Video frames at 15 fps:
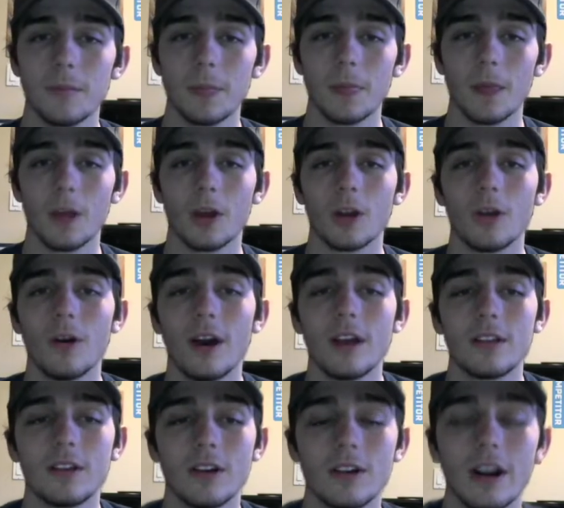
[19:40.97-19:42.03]
I'm going to go
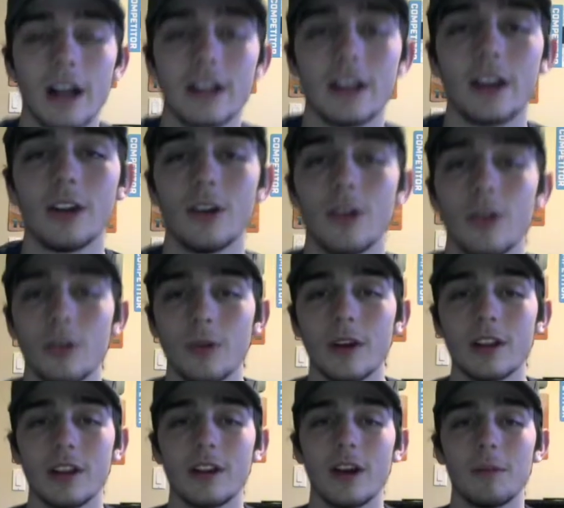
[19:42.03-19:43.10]
Icicle Crash and
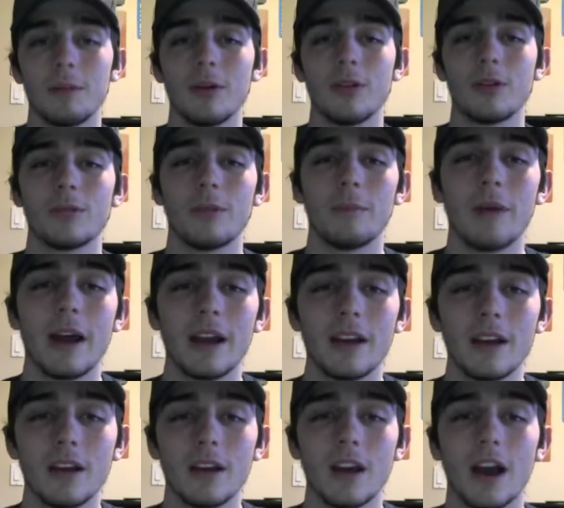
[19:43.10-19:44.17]
Earthquake to try and pull this one back.
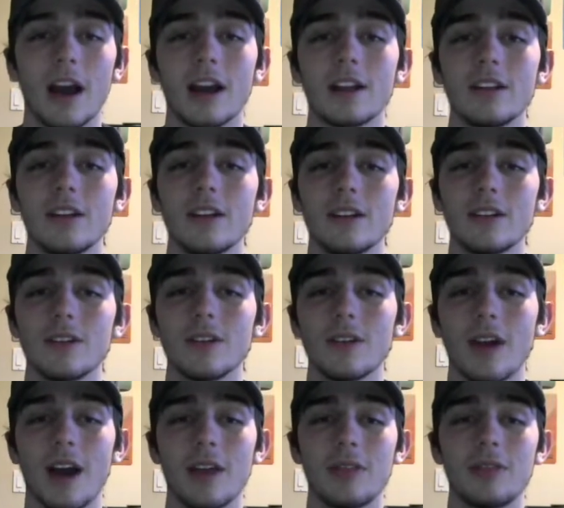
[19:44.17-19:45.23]
Actually,
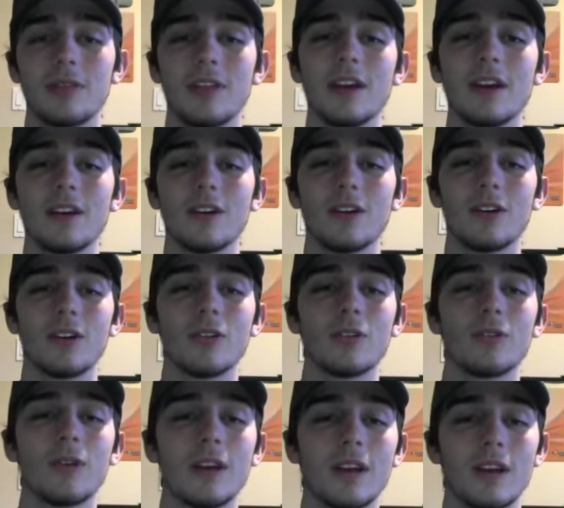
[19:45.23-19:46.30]
I think
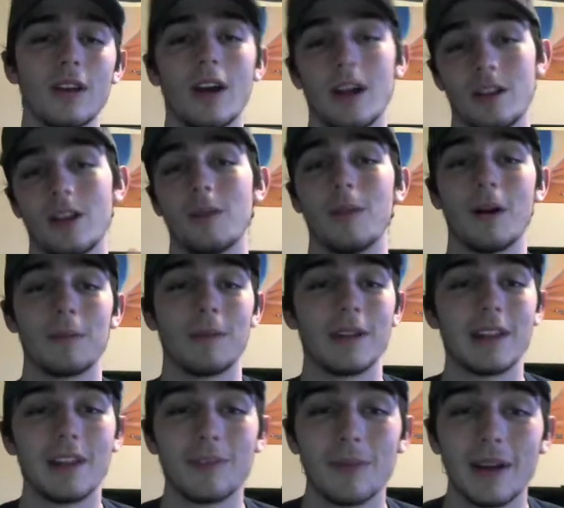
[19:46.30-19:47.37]
Earthquake... it's got Mach
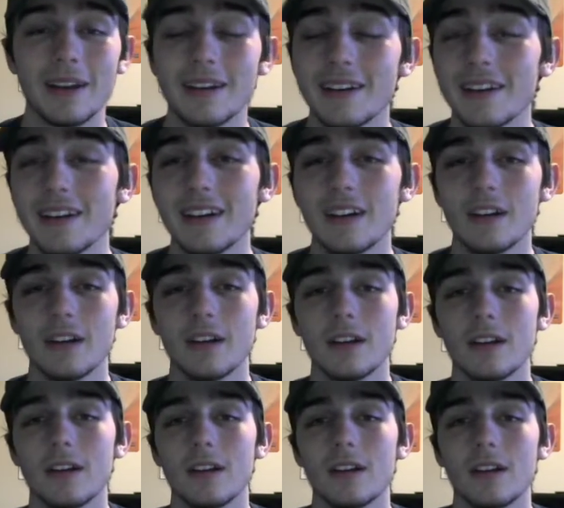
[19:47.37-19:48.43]
Punch. Never mind.
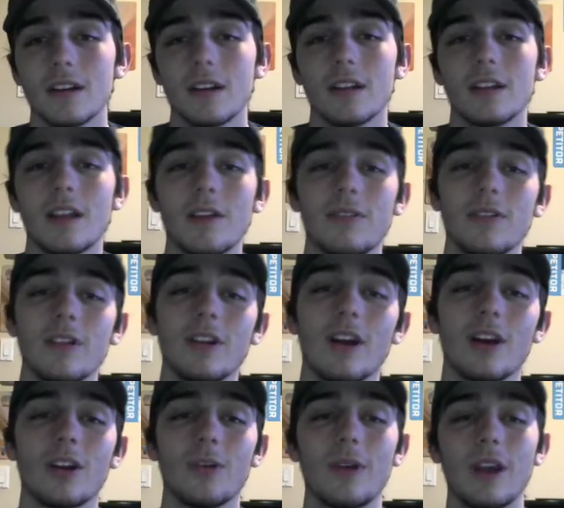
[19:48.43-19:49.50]
Definitely
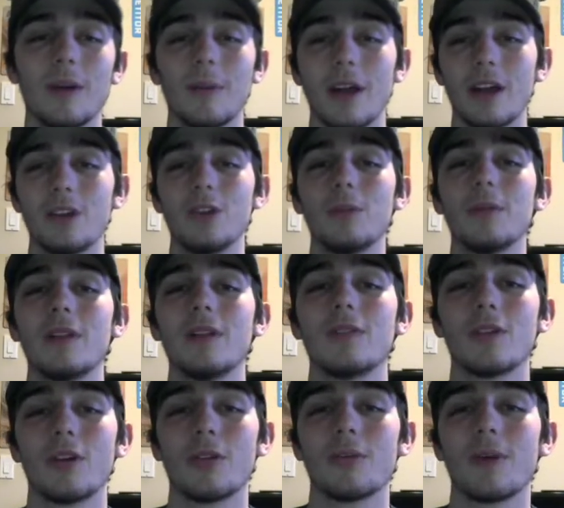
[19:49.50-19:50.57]
not going to win now, but I do believe
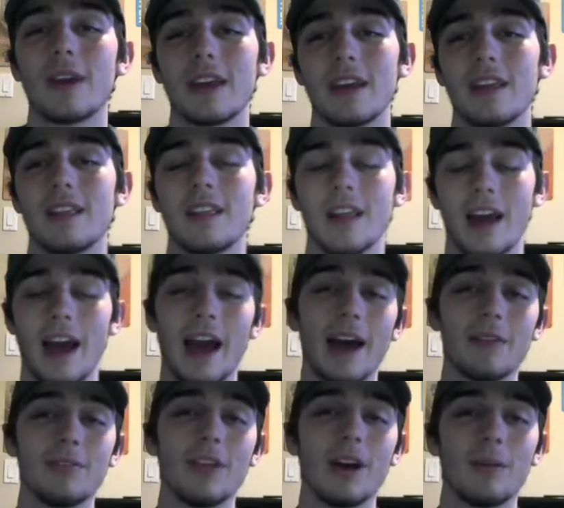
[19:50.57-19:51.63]
Earthquake is
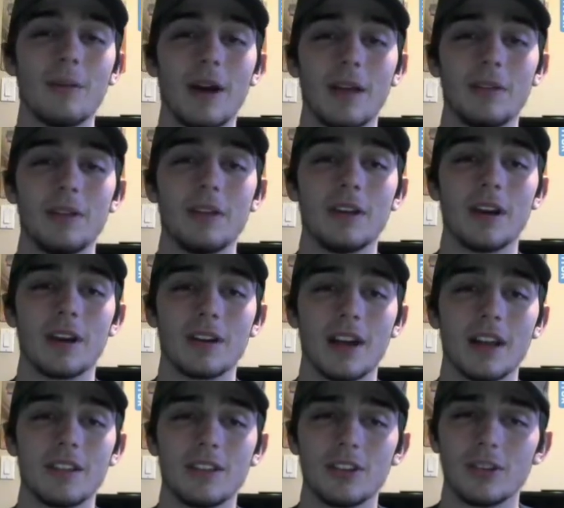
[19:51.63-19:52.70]
halved now by the
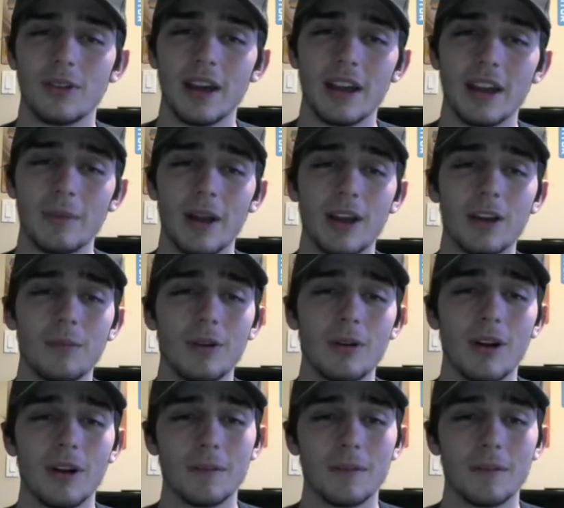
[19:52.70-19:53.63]
grassy terrain, but I could be wrong.